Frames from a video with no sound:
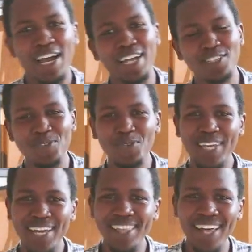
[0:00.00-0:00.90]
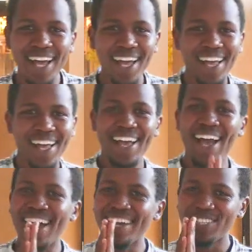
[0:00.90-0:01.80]
Hands together,
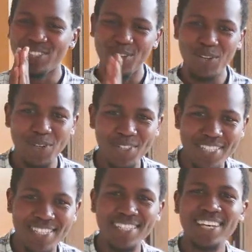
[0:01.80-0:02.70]
eyes closed.